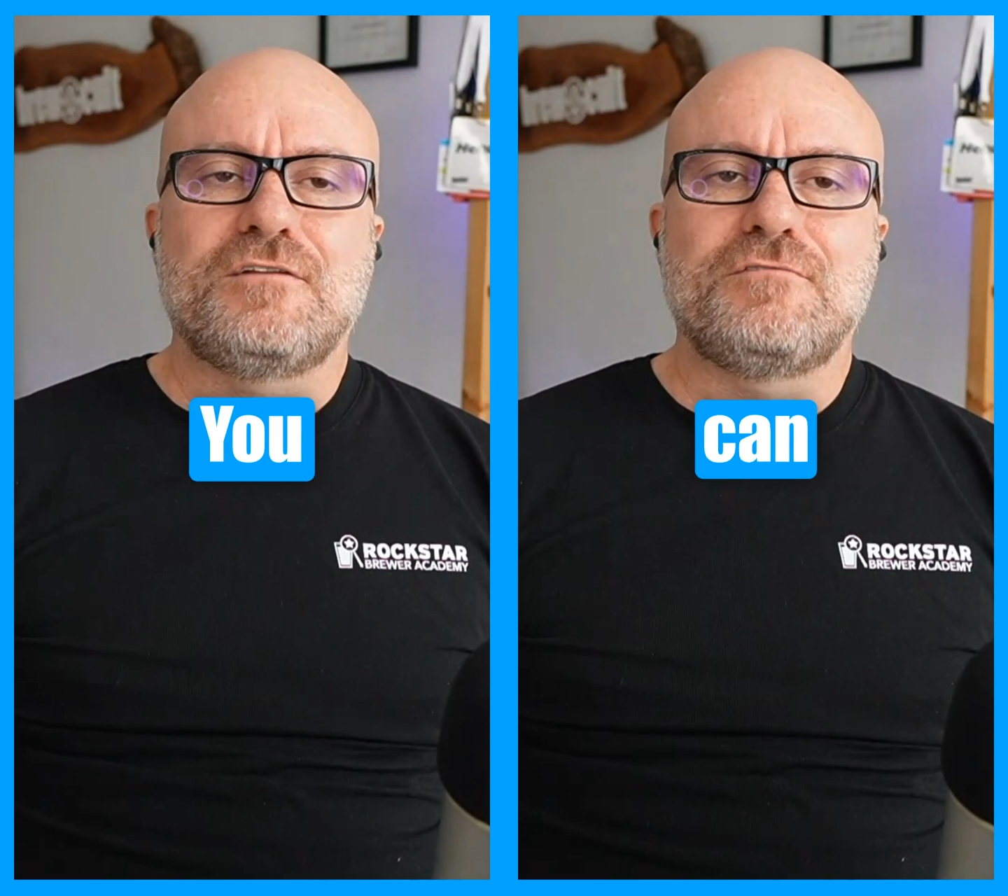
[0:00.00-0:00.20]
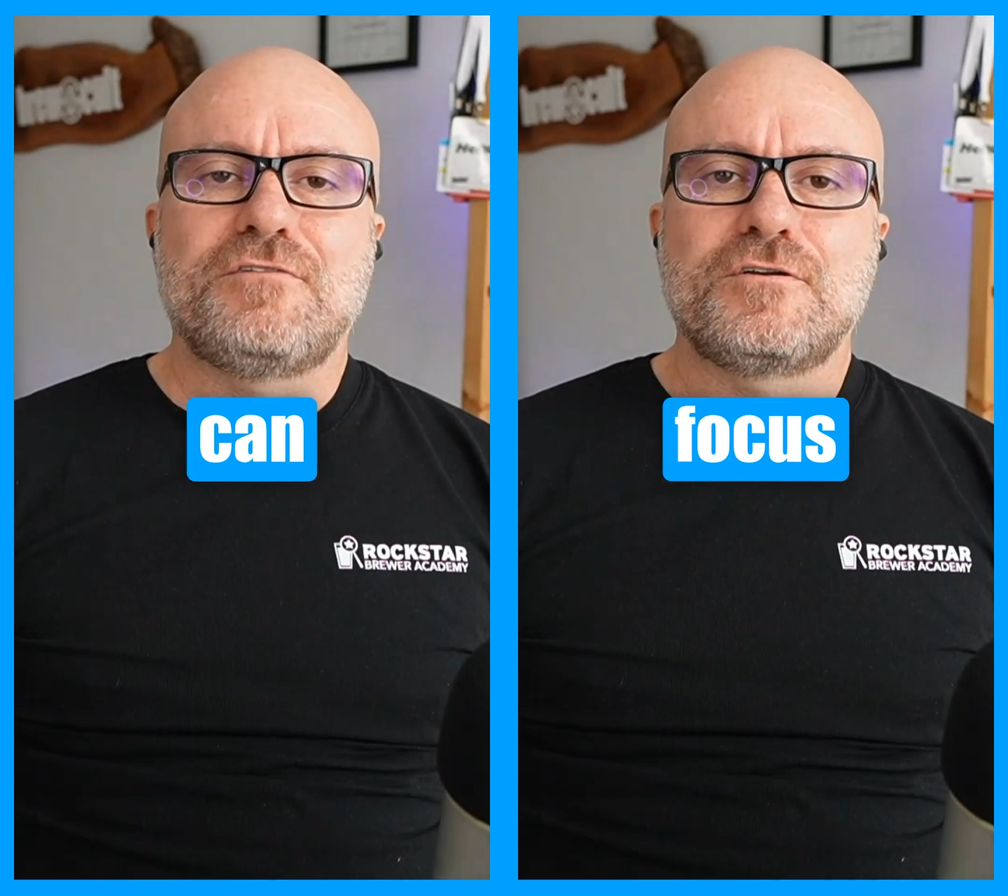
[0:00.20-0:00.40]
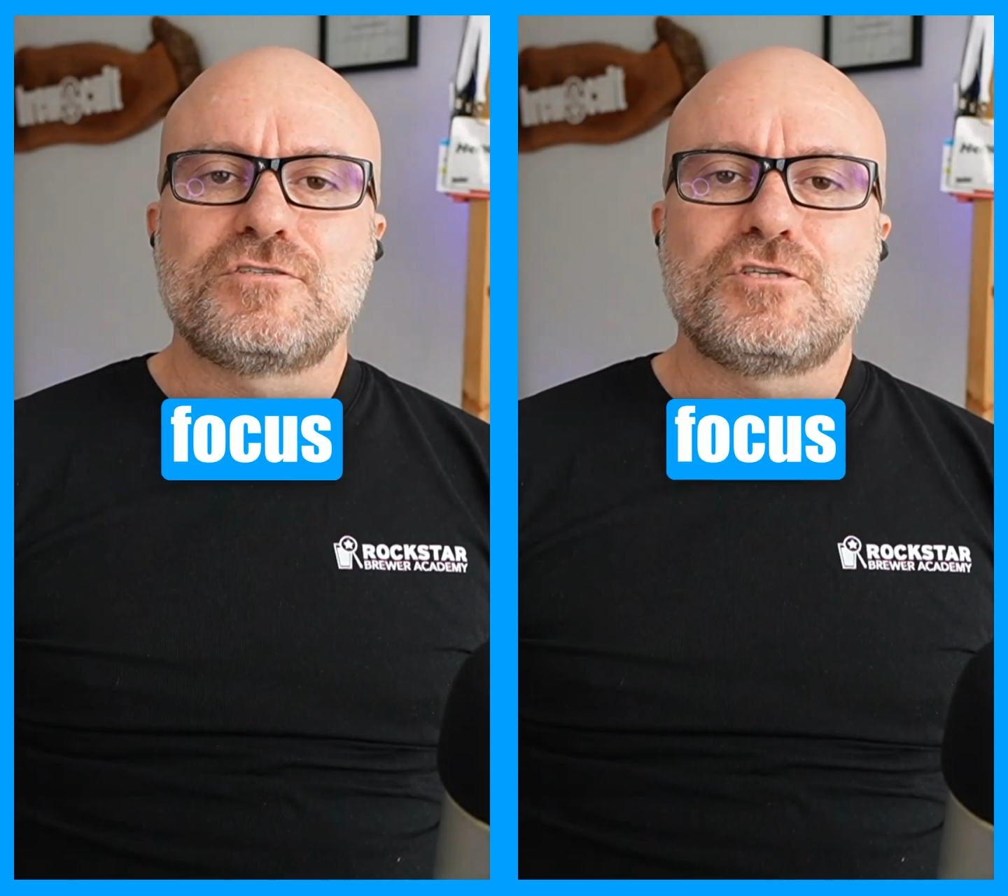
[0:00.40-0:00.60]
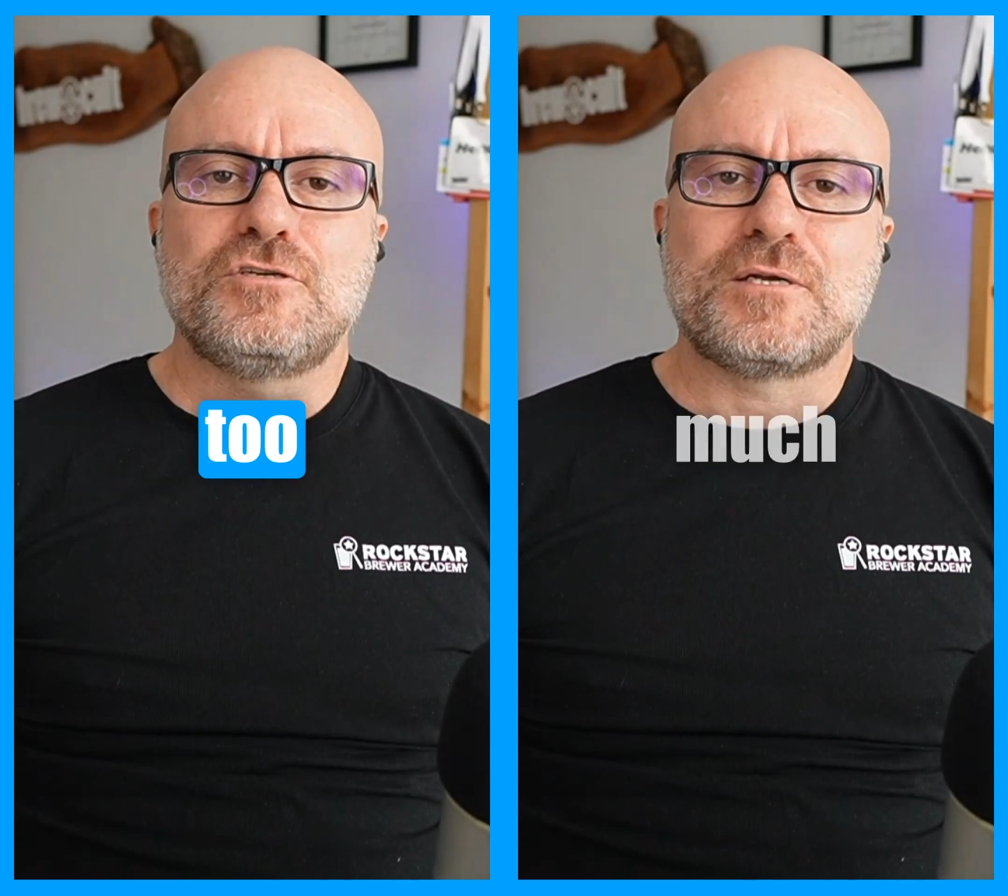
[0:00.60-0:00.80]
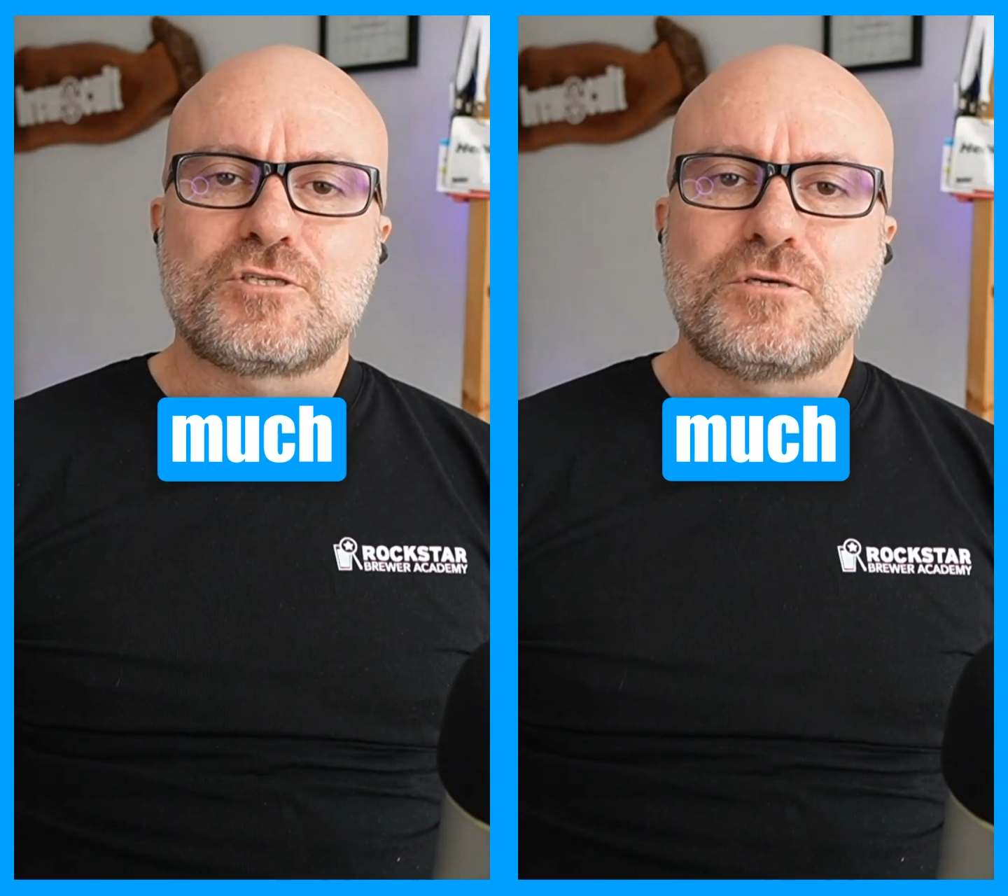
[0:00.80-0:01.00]
You can
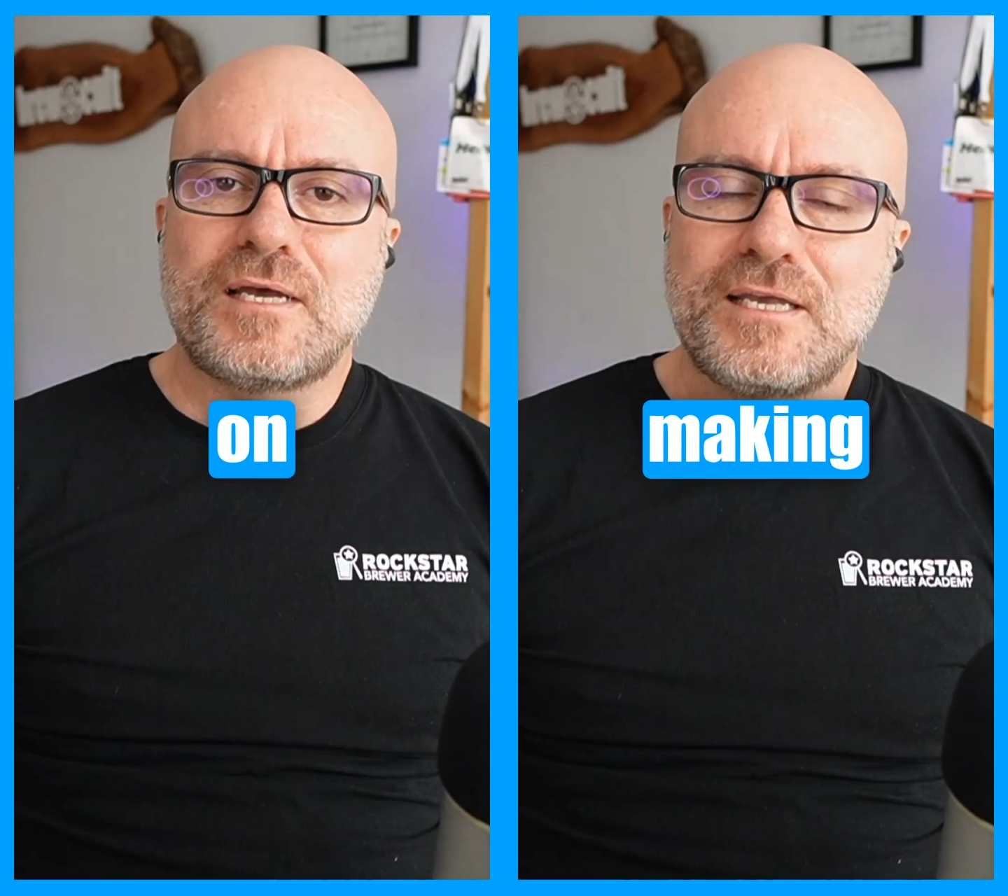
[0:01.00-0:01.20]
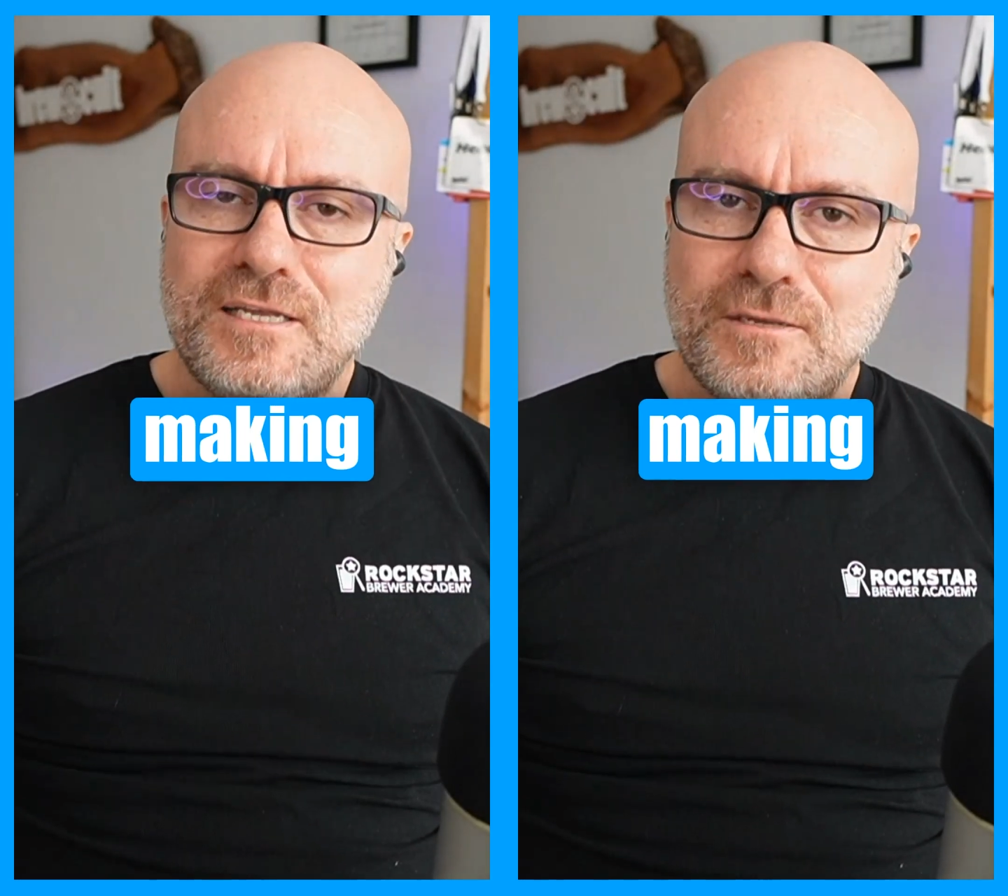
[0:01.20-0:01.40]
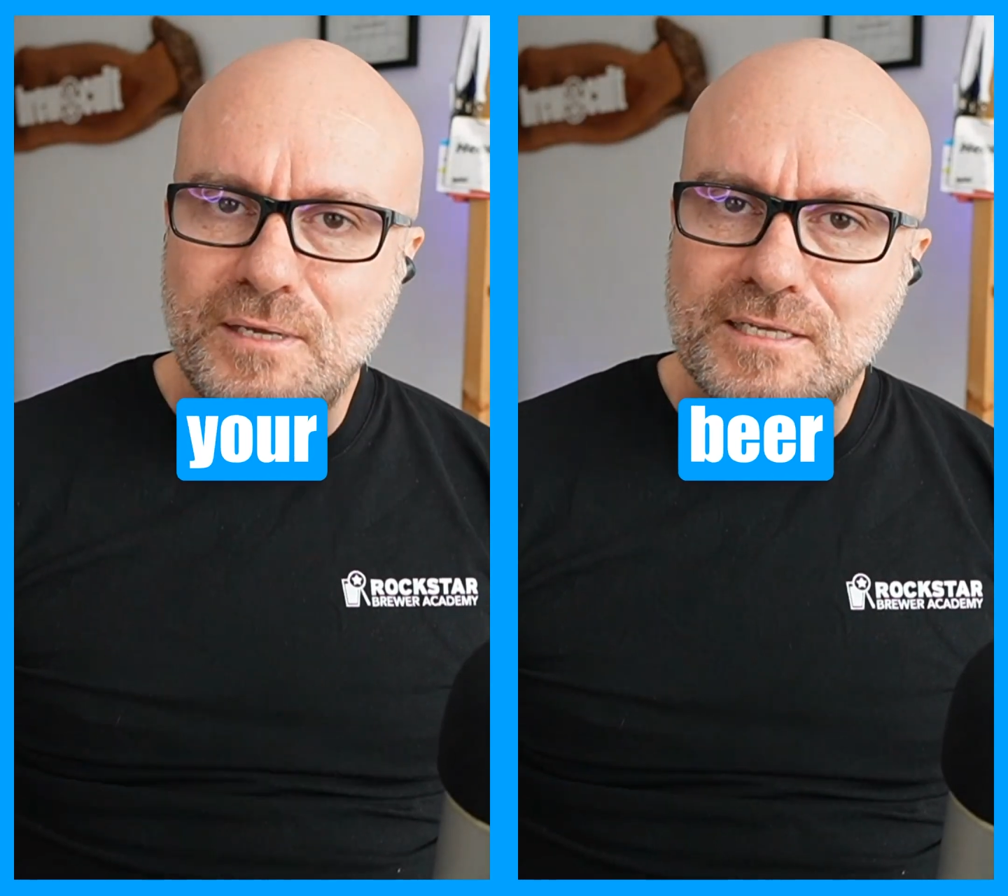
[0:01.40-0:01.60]
focus too much on making